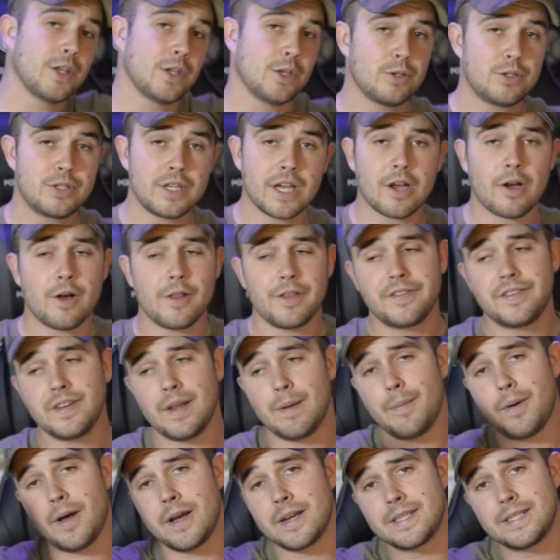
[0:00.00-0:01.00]
you check all the
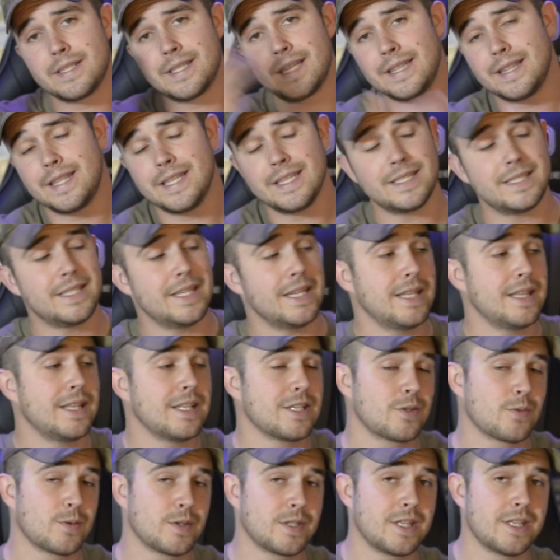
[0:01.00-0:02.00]
same boxes that this did,
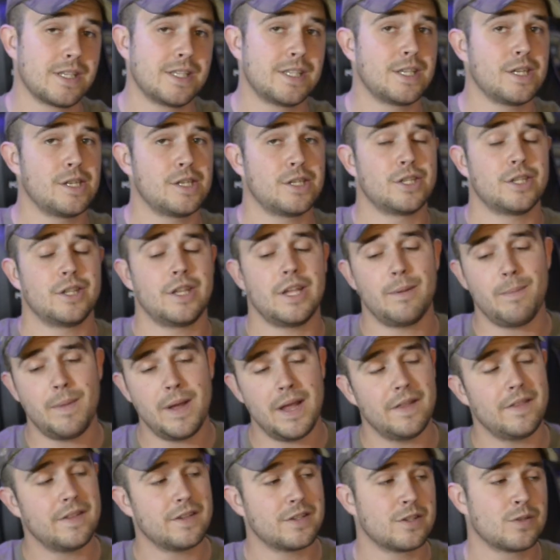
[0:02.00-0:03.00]
this was the decision they
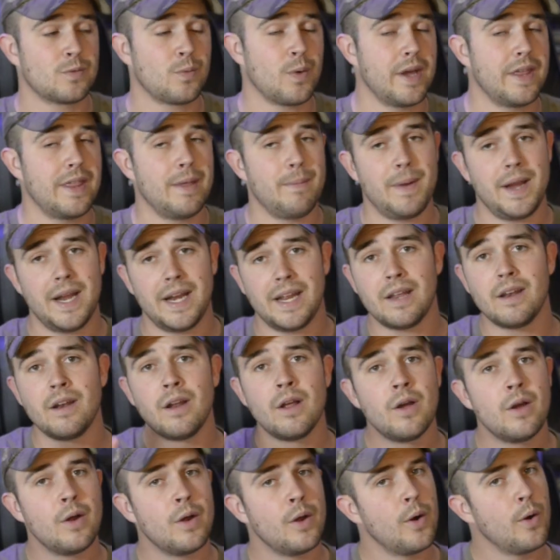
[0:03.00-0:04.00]
made, this is why they made
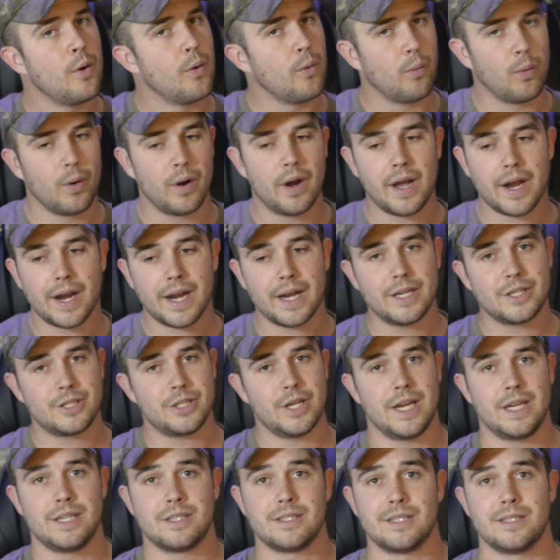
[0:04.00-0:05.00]
it, we're not going to
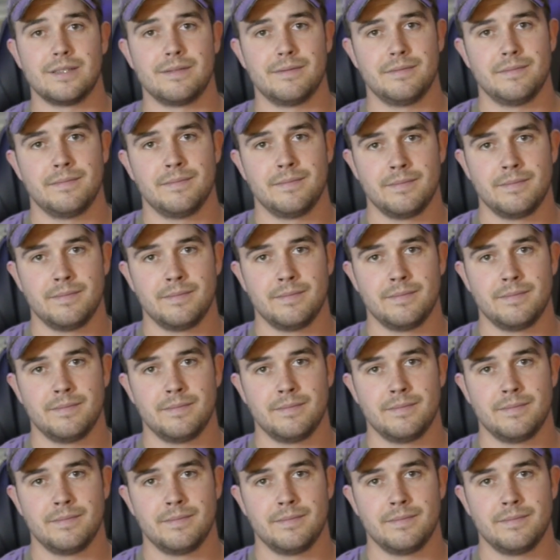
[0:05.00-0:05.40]
change it.